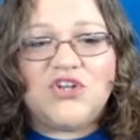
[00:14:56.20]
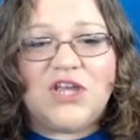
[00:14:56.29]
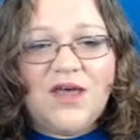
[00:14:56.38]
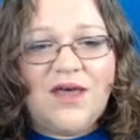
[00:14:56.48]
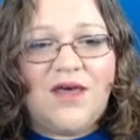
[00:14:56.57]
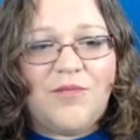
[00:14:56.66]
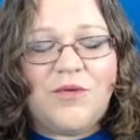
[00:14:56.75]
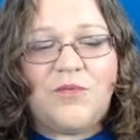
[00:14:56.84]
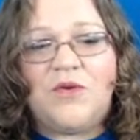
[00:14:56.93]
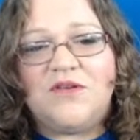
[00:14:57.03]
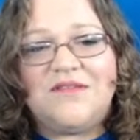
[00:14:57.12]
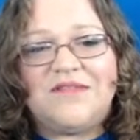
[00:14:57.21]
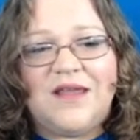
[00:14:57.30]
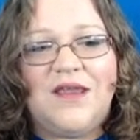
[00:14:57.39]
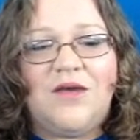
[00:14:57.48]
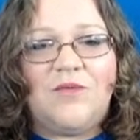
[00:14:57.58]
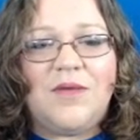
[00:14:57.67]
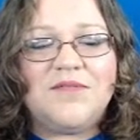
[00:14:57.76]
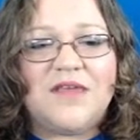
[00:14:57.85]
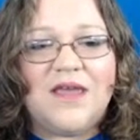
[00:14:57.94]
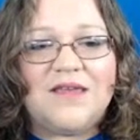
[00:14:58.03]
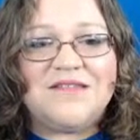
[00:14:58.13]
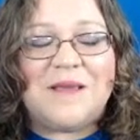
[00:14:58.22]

job when we're designing a website is